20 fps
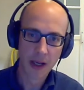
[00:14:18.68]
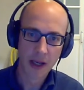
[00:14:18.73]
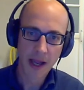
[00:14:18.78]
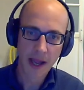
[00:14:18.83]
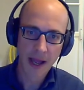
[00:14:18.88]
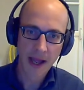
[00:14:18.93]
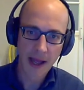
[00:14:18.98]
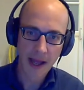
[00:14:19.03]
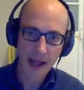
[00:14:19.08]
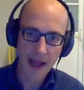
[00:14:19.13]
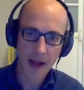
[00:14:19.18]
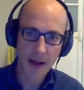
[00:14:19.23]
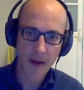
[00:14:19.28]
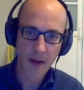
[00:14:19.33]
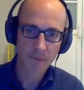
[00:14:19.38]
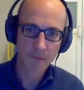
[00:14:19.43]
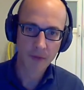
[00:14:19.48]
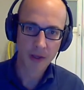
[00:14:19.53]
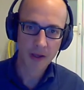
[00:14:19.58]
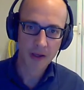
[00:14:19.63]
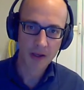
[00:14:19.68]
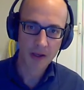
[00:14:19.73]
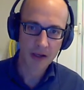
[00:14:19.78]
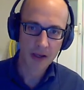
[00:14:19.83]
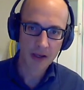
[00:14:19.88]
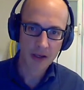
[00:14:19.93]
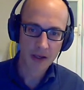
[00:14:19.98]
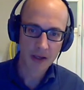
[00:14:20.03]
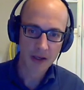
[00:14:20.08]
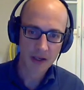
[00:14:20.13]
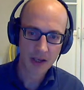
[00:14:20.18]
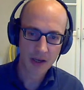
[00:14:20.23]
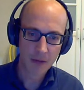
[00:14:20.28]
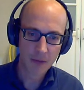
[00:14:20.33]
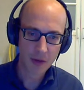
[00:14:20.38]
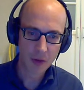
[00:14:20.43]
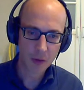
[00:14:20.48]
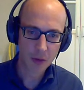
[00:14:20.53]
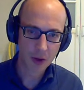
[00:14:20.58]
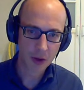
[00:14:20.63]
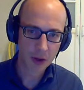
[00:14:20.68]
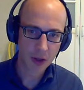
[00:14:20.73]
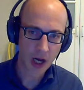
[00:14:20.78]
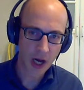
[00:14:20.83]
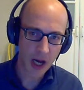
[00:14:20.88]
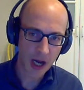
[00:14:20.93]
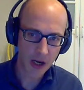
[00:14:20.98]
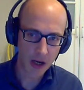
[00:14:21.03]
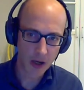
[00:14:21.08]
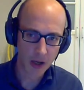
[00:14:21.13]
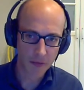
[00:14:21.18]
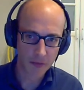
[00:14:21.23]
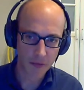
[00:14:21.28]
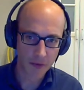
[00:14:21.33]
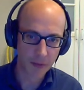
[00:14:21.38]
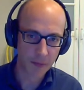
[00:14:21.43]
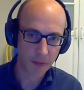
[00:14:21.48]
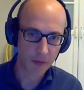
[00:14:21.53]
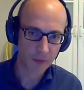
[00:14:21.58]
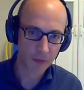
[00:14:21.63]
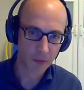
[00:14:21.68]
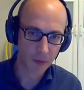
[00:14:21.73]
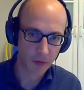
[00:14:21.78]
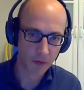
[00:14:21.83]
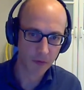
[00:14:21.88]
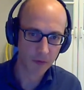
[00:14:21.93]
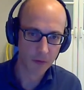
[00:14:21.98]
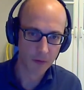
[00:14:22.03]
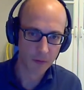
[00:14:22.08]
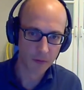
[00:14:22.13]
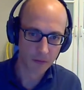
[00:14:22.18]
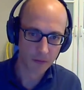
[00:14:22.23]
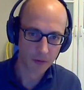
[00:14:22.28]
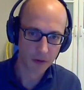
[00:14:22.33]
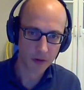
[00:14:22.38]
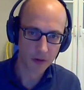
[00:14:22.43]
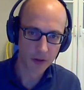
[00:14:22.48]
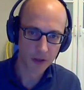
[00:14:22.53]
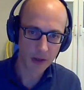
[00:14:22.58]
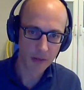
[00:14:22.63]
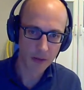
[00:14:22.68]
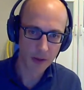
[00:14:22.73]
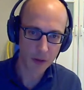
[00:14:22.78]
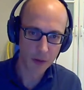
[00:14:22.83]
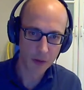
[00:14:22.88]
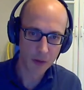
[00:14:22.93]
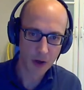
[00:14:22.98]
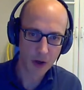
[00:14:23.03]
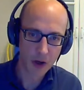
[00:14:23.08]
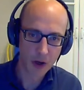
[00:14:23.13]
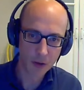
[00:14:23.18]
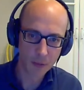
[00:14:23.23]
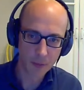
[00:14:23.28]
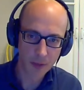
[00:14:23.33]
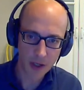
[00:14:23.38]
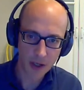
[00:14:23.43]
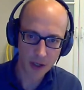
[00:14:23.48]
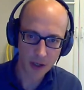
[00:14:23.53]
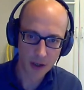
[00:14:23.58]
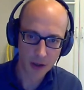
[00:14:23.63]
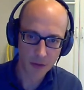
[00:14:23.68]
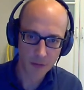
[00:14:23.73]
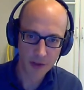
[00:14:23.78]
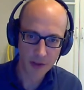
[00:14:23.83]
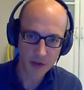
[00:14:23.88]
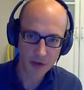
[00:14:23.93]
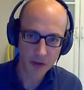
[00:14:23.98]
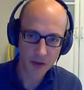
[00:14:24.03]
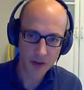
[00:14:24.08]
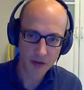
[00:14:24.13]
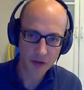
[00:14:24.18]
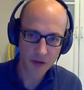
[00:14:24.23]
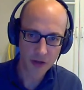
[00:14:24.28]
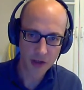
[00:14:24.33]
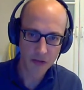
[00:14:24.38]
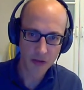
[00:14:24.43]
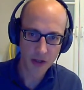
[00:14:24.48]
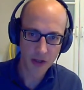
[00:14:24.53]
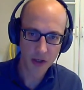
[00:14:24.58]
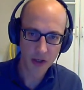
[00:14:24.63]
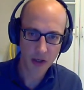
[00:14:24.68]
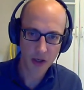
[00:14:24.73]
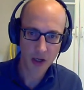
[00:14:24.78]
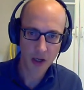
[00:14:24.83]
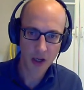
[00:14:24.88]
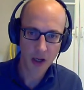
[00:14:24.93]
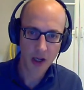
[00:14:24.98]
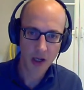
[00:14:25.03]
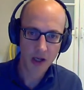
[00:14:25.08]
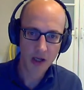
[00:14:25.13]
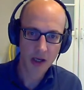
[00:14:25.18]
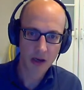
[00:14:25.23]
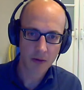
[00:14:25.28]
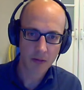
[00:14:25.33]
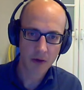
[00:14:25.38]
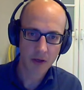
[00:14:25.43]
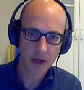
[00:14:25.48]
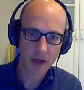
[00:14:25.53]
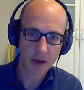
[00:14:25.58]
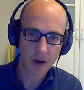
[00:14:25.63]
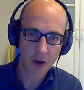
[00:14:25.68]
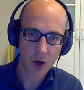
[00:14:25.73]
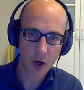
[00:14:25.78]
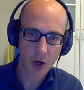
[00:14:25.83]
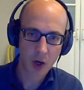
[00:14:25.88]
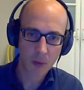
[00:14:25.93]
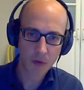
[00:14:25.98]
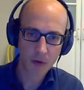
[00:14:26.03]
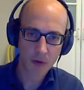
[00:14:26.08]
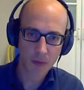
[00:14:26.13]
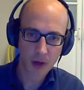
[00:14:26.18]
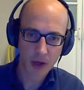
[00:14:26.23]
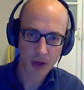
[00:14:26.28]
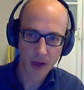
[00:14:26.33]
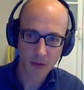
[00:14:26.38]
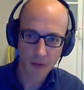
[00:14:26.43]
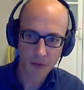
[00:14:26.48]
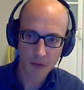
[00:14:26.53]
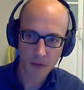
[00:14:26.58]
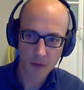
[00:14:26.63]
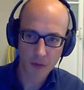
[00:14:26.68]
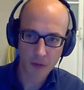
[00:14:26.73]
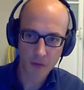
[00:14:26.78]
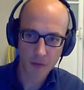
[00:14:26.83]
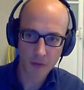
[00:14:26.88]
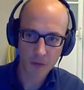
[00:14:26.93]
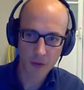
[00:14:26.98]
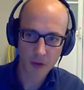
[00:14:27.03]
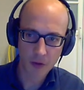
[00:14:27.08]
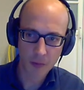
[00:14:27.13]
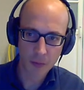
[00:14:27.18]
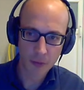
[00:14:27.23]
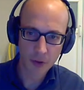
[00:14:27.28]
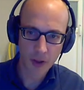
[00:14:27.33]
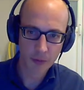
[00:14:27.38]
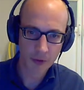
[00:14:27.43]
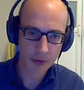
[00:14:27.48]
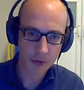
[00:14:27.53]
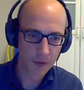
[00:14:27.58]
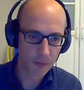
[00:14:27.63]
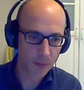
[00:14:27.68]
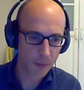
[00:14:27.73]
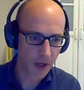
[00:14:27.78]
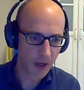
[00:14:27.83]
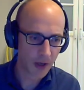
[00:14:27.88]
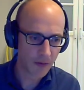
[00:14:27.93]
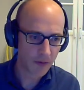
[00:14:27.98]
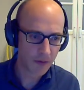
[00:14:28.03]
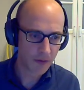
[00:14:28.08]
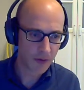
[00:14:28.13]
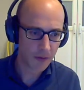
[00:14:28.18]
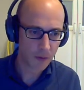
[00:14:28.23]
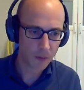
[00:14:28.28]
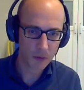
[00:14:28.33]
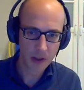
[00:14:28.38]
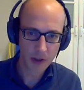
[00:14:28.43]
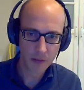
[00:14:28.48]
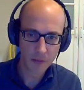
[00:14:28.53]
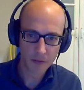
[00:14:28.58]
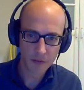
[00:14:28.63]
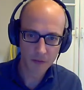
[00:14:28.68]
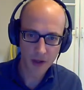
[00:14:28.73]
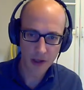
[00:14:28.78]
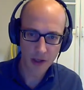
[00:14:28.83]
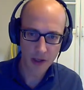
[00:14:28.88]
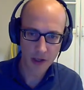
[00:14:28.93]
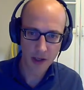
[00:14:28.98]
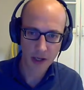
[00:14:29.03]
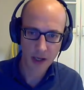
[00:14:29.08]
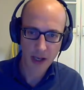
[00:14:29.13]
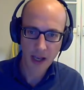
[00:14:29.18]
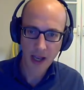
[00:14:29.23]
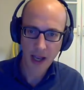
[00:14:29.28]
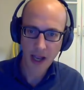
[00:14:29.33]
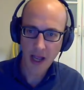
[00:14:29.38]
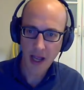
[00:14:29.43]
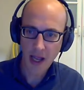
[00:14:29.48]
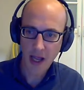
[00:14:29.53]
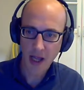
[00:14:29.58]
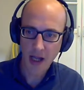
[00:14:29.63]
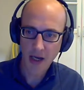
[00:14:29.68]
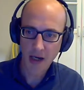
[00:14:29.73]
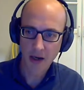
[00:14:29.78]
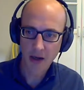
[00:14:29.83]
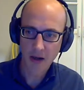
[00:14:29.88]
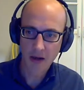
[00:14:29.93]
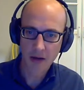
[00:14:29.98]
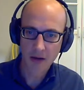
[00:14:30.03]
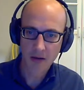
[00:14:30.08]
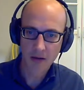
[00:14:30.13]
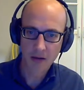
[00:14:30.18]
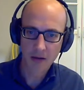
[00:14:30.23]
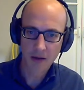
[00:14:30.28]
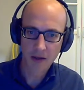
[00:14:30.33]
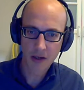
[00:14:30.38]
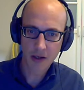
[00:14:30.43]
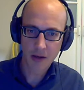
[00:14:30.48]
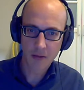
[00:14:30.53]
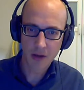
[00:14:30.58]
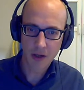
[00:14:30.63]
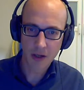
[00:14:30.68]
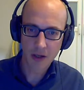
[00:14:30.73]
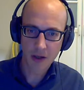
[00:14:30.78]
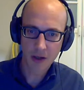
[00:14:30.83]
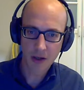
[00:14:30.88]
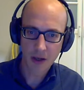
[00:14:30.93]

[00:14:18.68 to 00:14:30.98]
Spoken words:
Can we do it on a higher level than before? So can we do automatic feature engineering? Can we optimize our search parameter space, as Uli was telling? And can we